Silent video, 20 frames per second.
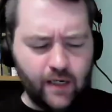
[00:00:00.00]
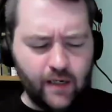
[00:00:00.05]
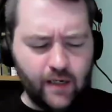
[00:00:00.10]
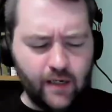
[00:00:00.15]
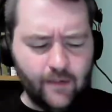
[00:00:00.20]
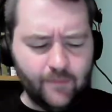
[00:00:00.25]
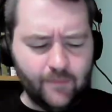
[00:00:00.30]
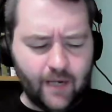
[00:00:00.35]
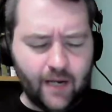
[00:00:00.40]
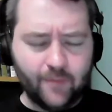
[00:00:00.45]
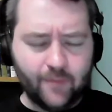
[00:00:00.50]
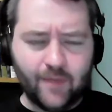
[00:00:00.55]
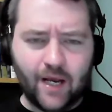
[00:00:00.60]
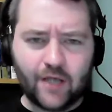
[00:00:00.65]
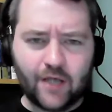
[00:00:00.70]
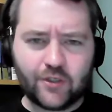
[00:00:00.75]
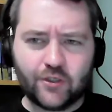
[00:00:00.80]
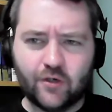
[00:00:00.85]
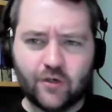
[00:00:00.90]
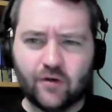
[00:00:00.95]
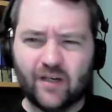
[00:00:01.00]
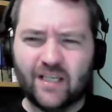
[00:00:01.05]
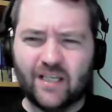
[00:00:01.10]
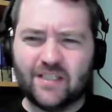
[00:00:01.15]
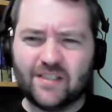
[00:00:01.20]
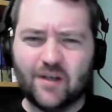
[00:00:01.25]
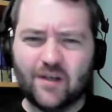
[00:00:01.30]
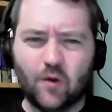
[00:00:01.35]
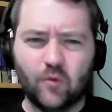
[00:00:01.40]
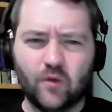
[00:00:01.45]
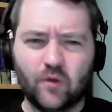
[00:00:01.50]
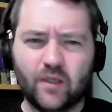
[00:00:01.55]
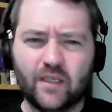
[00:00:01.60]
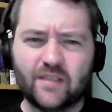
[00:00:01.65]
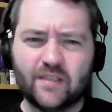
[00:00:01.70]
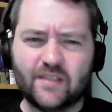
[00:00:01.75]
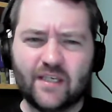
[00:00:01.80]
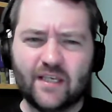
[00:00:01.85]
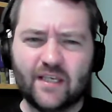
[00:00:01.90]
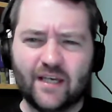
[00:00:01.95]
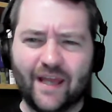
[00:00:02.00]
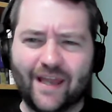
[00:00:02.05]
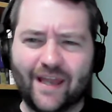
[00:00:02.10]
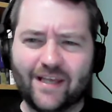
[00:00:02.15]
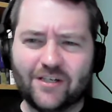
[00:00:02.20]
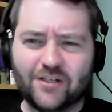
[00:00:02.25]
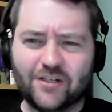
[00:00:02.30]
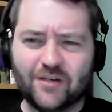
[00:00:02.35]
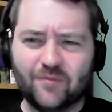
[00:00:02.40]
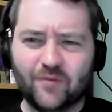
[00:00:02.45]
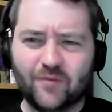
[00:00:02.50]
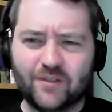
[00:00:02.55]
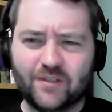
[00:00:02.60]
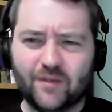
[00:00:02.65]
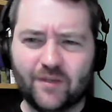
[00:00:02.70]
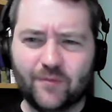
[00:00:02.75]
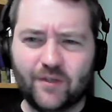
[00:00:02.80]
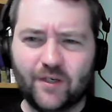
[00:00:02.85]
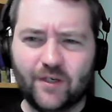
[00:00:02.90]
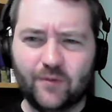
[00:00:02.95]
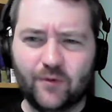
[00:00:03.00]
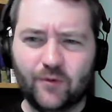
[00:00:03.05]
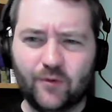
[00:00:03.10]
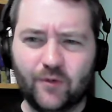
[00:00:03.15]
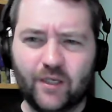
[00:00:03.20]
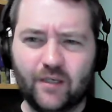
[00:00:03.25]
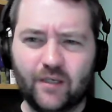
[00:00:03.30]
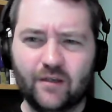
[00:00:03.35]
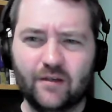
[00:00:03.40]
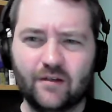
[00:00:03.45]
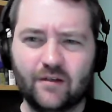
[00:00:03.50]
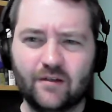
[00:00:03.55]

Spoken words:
I'm not sure. Is he an agent with WWE?